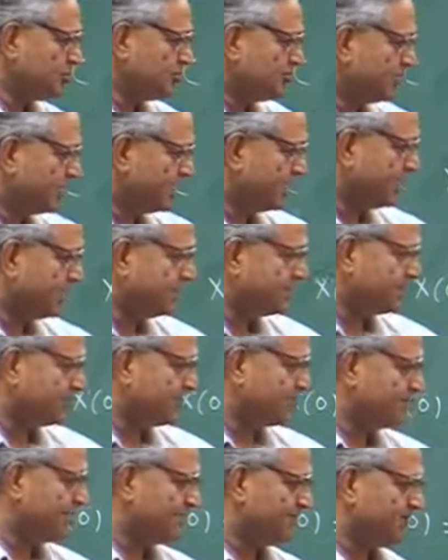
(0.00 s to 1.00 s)
you may call it
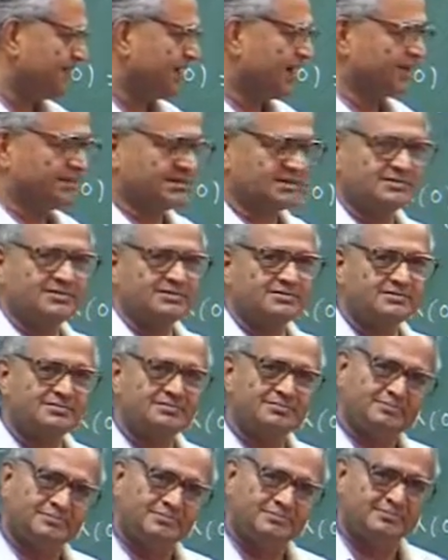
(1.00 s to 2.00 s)
some f naught,
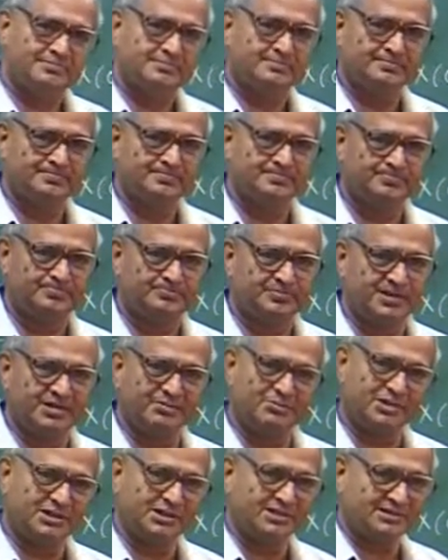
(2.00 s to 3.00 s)

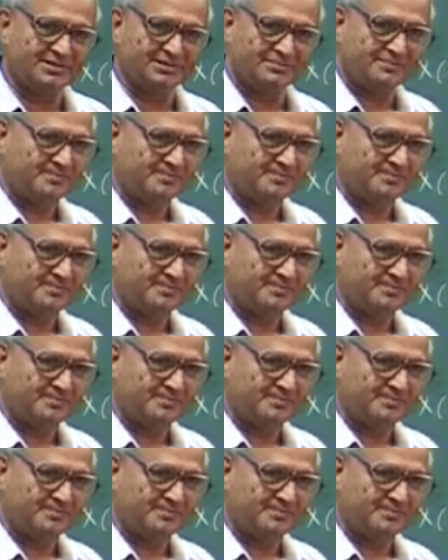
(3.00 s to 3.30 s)
some other.